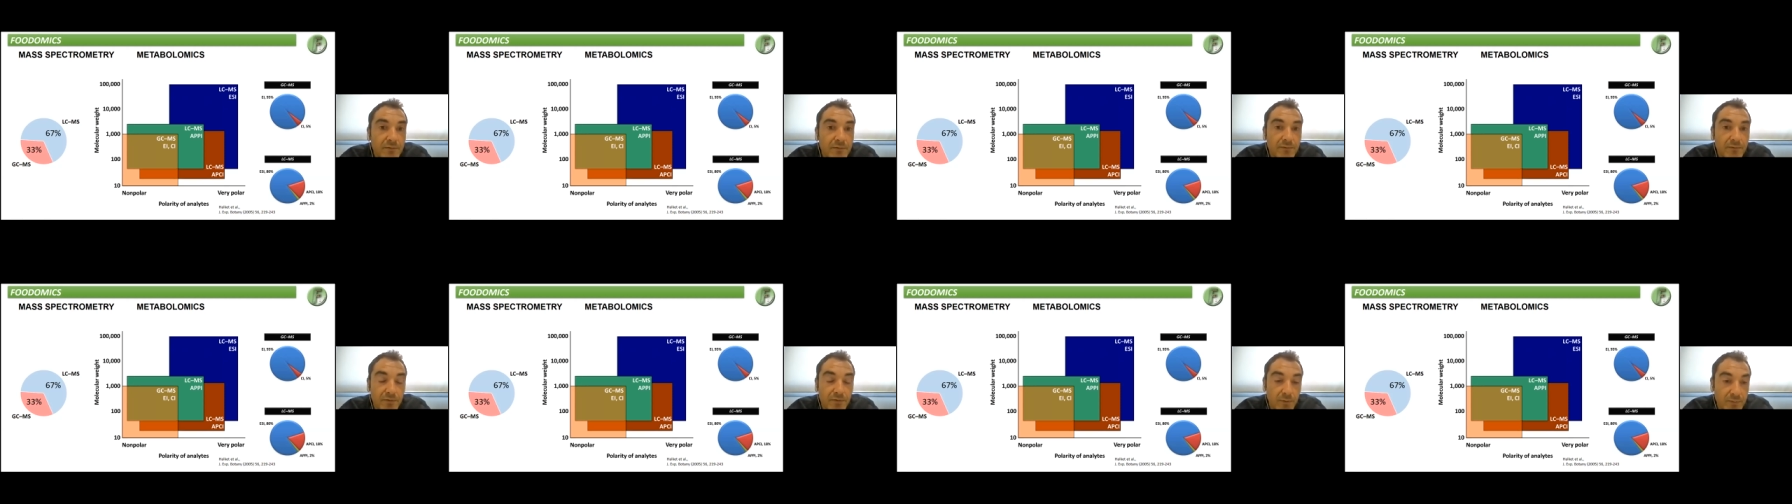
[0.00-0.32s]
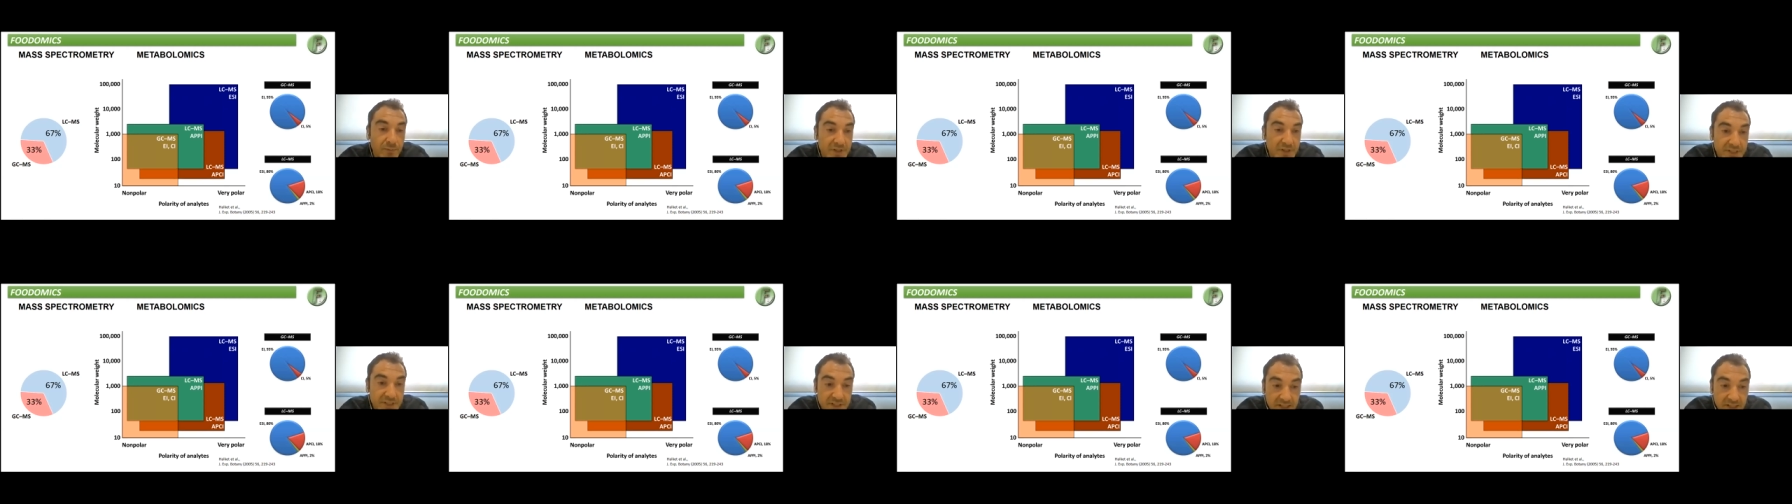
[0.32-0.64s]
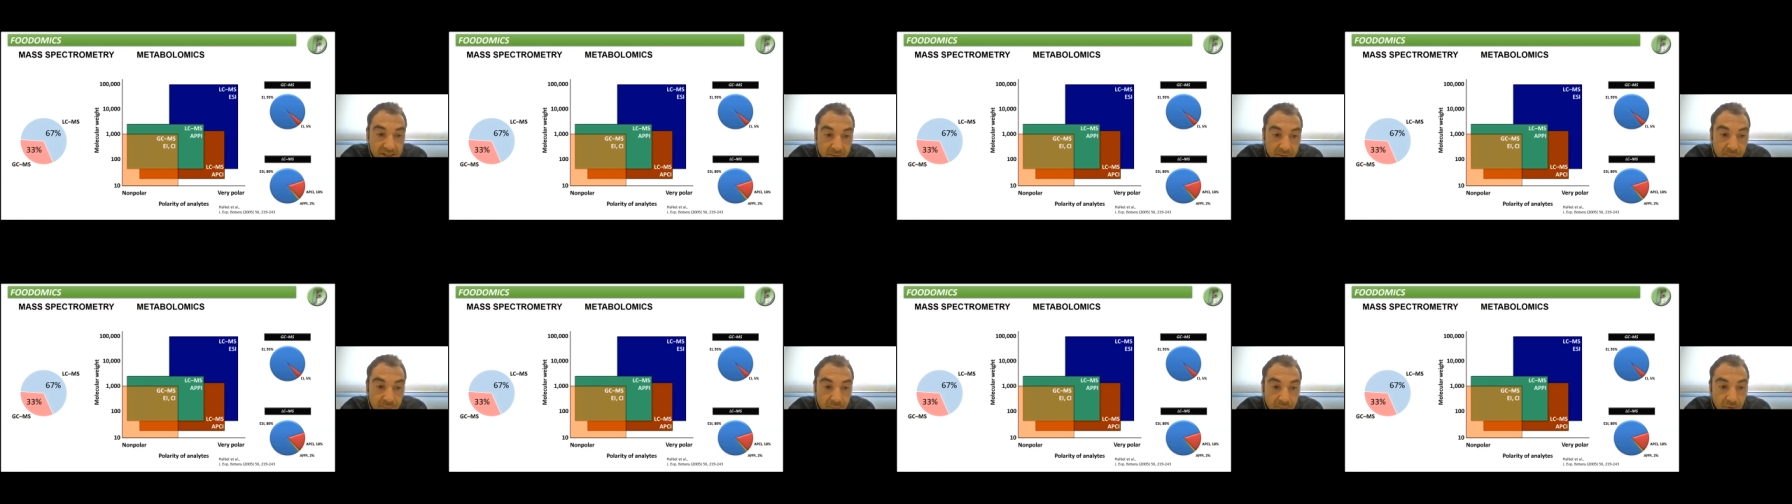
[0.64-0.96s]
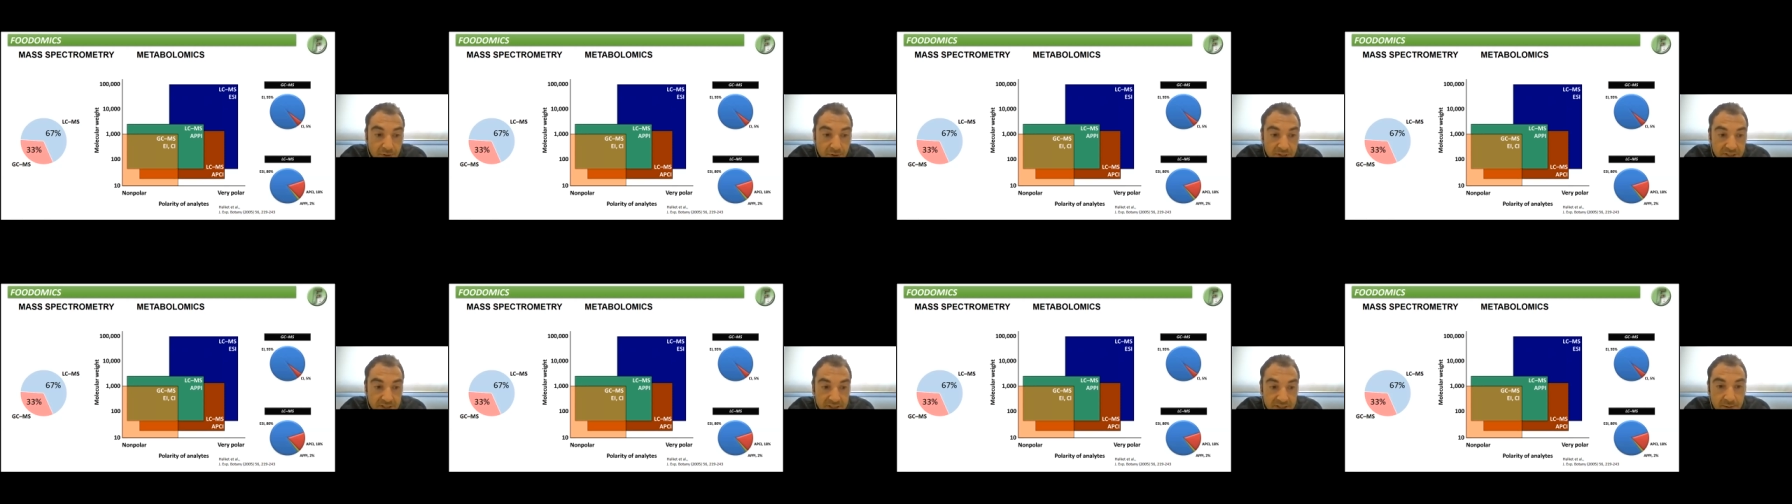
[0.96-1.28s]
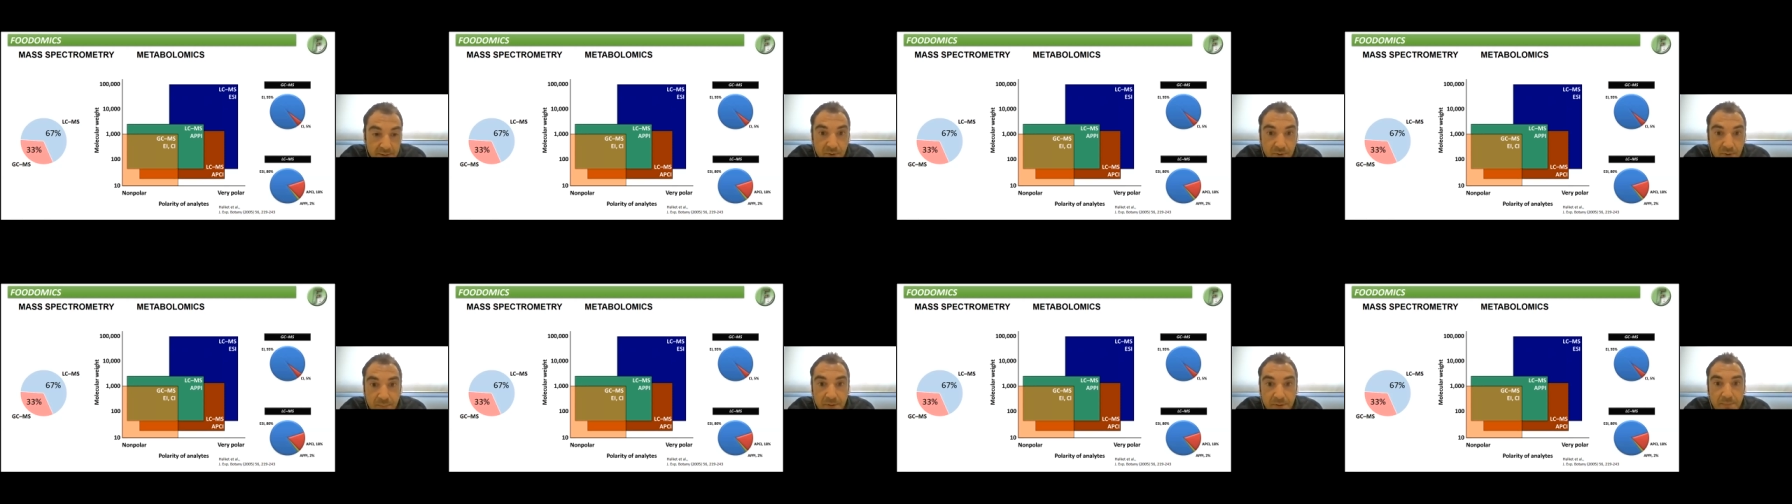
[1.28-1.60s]
from the starting point, the
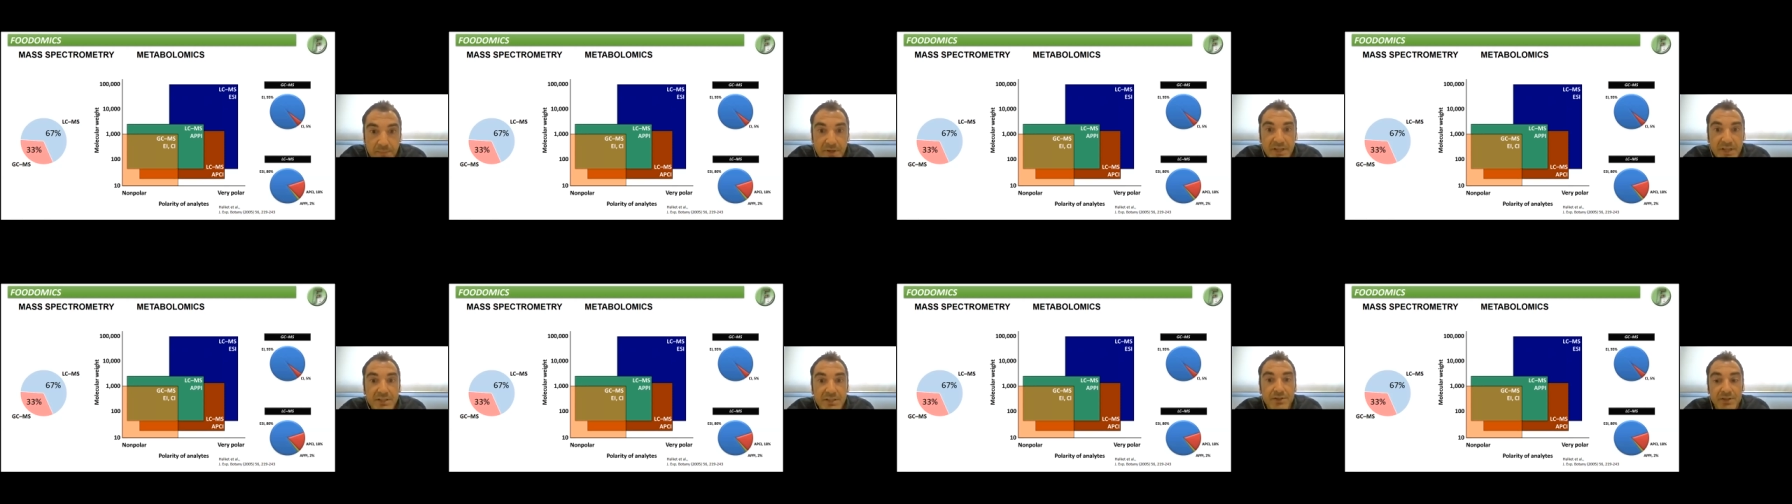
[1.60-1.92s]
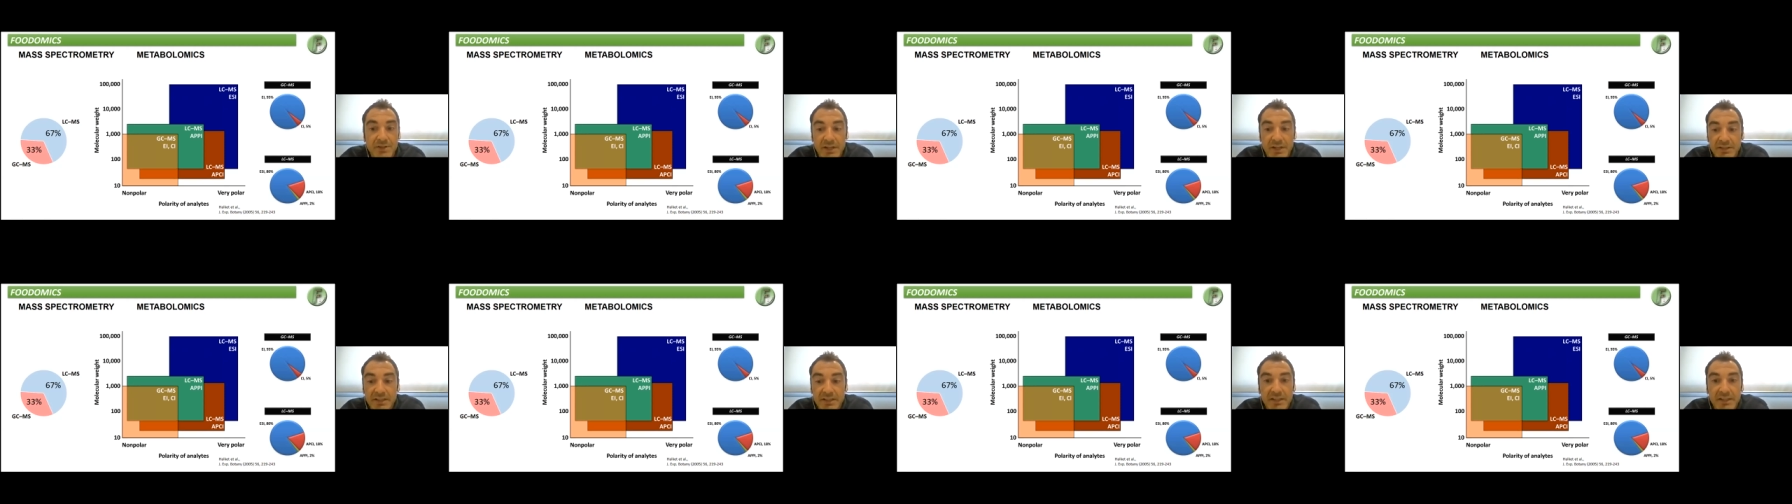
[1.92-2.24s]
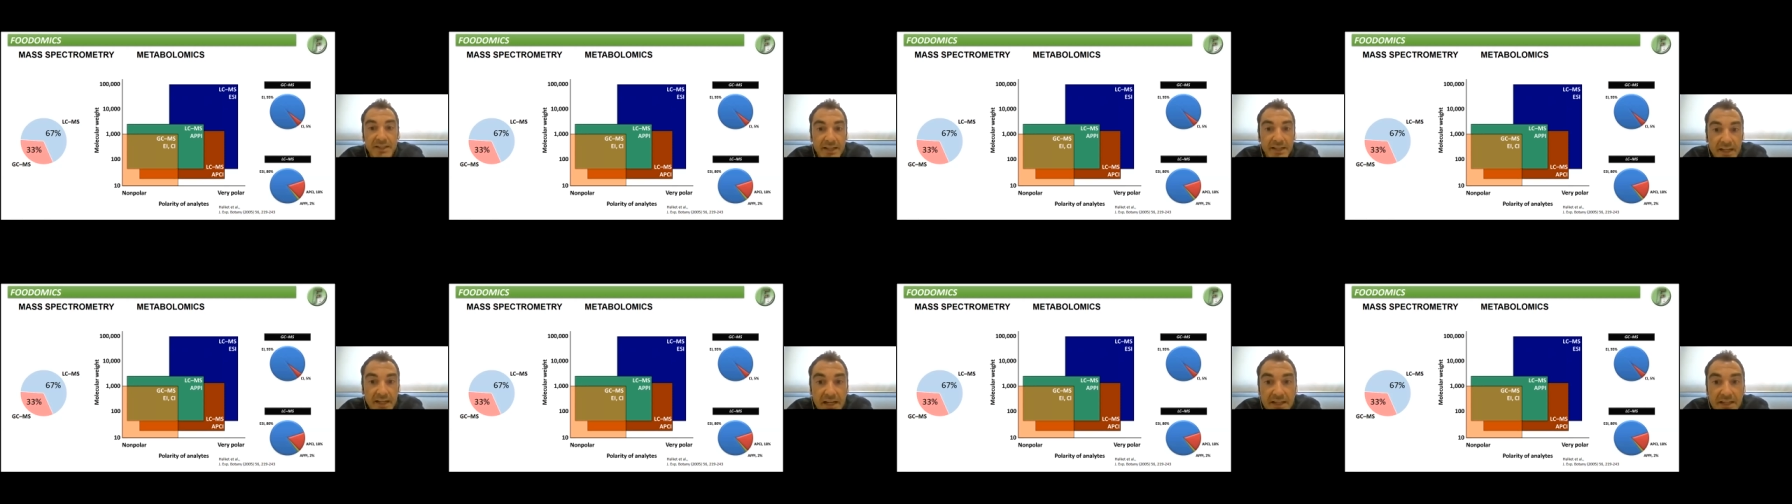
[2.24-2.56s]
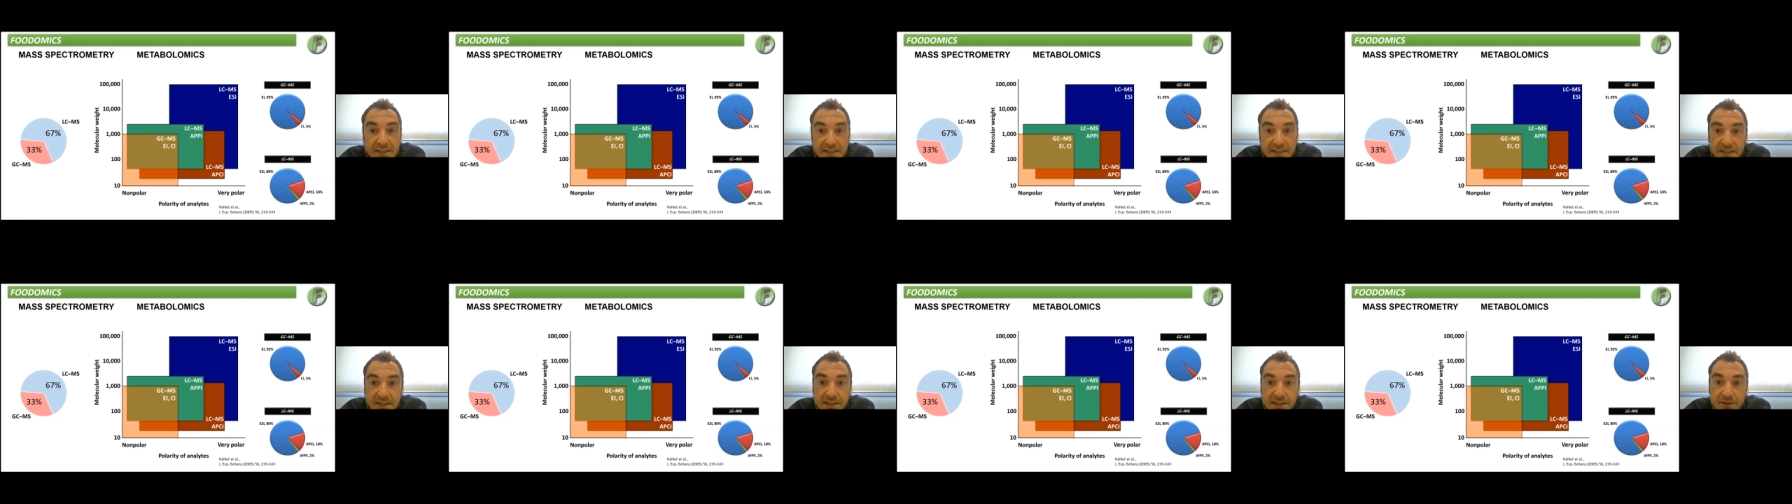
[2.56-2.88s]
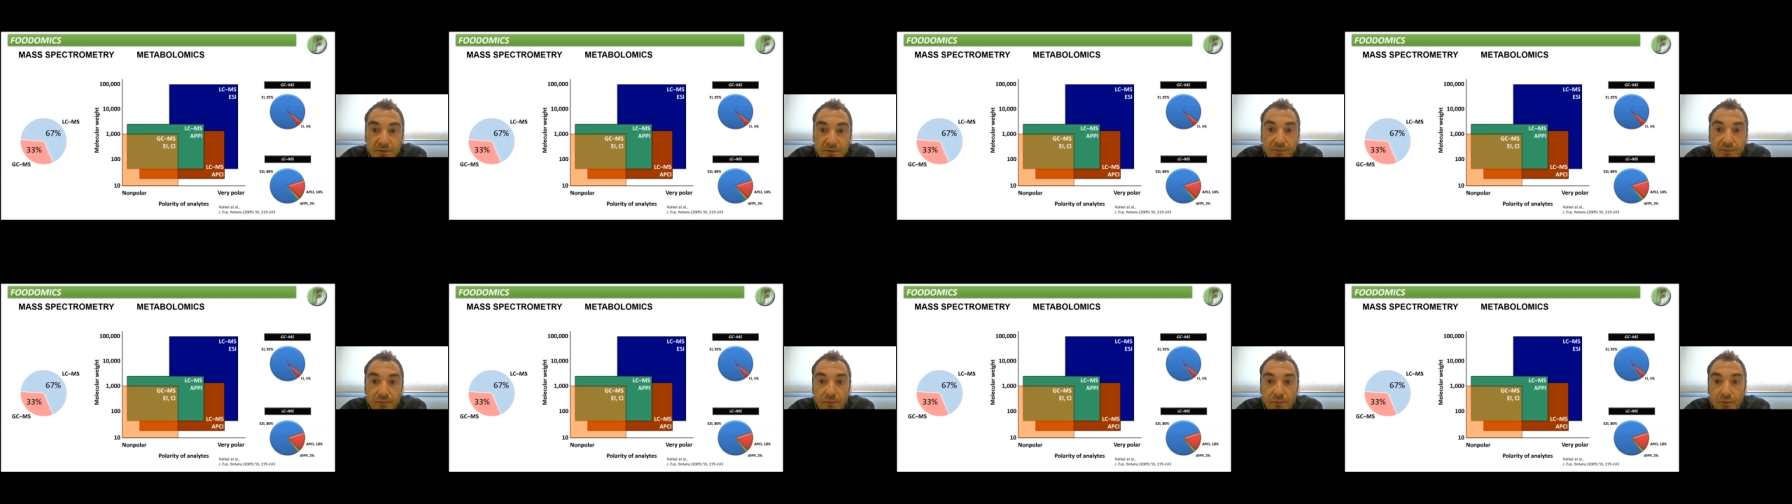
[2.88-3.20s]
sample preparation until the analysis
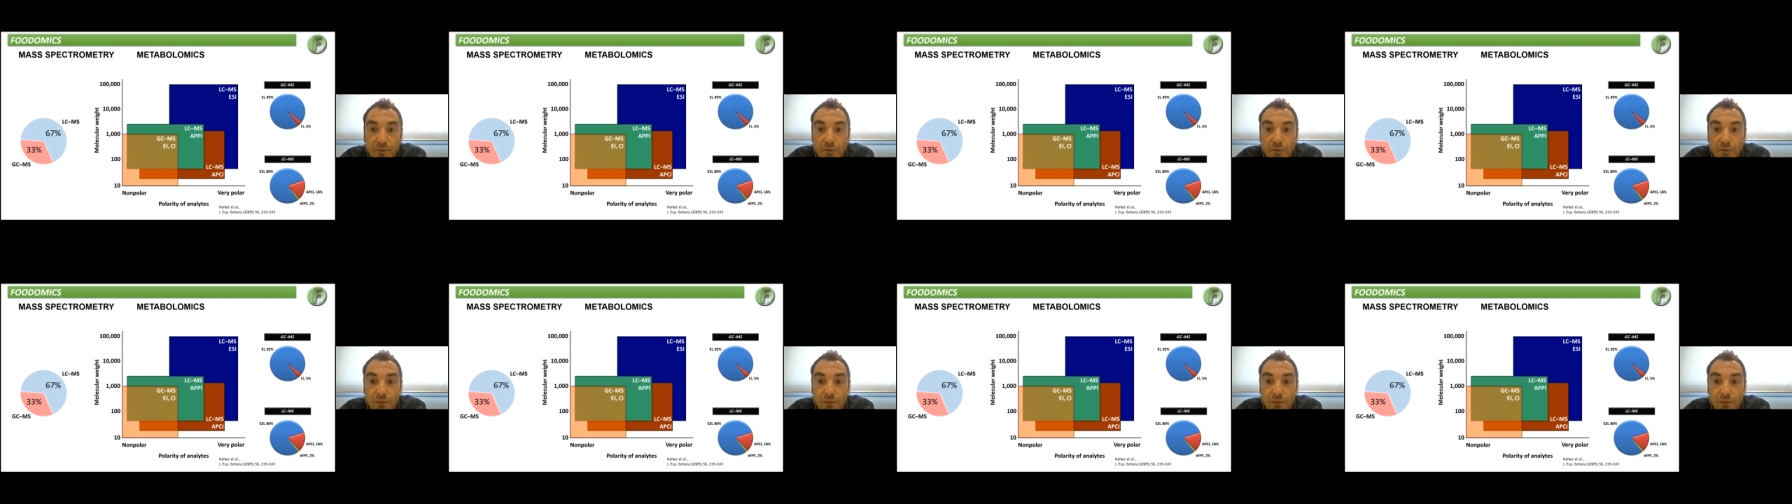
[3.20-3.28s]
of